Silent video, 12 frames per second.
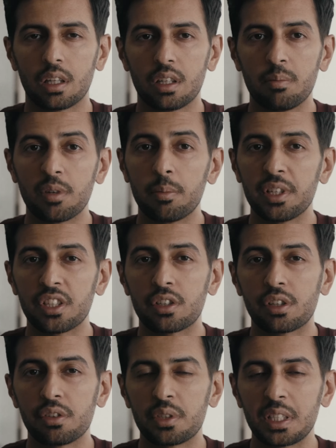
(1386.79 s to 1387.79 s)
The moment
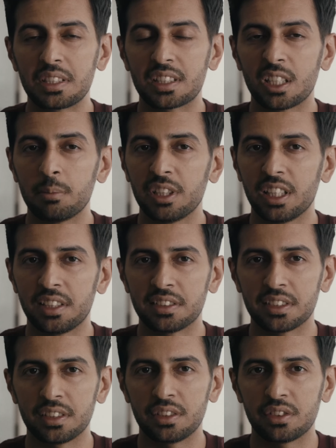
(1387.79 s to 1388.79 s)
you're using cinema
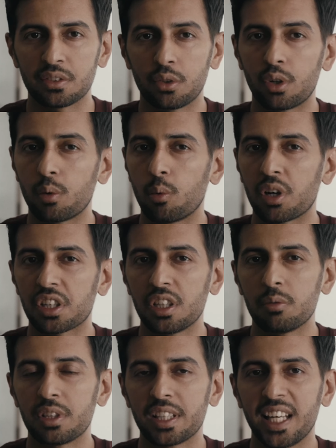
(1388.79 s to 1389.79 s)
lenses or
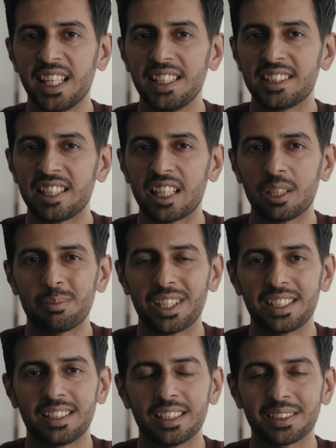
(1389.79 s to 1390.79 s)
working with any setup
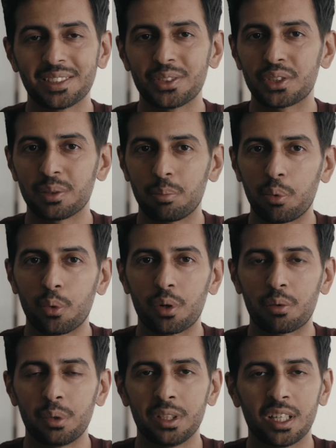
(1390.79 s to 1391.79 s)
that doesn't
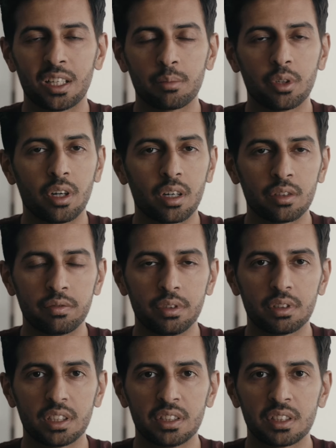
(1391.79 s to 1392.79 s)
support reliable
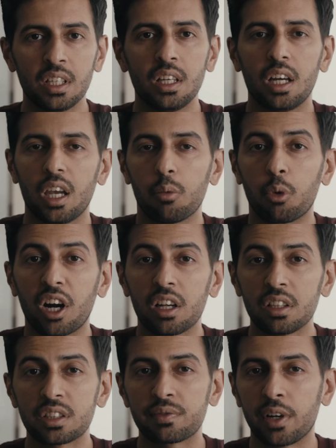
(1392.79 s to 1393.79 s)
autofocus, a
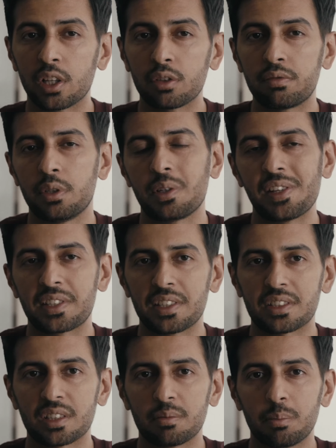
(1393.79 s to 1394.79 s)
wireless follow focus
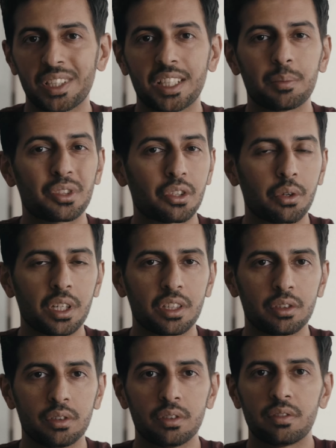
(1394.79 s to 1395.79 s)
system becomes
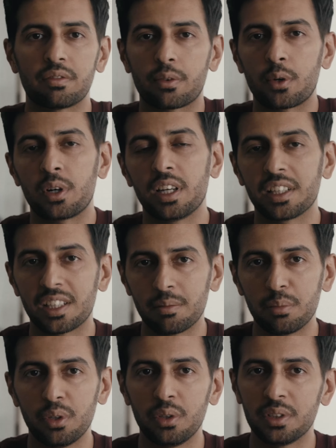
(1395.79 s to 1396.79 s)
critical. For
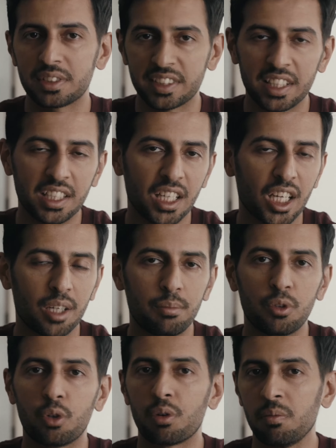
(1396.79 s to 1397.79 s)
gimbal,
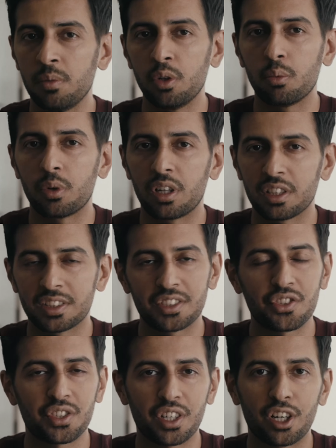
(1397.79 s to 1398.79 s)
Steadicam, or remote work
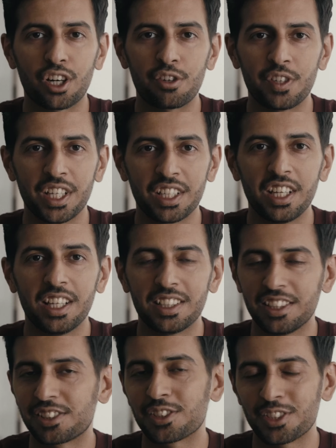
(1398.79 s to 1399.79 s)
such as a car rig,
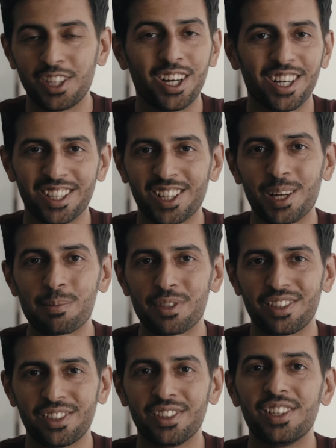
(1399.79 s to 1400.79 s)
this is not
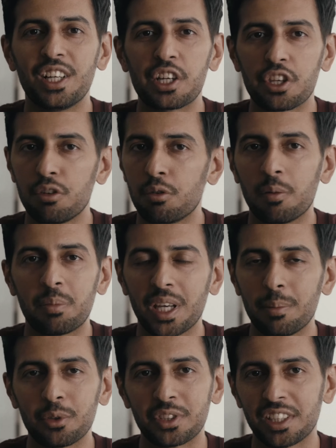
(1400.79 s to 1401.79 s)
optional. You won't be
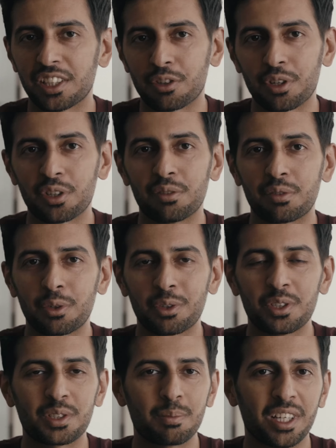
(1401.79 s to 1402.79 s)
able to hit critical
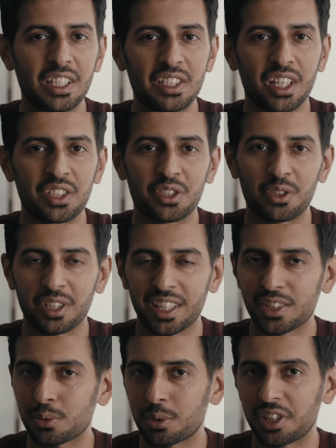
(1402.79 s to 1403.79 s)
focus by touch or
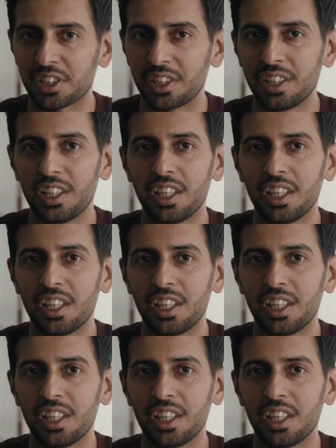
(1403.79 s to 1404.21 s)
guesswork.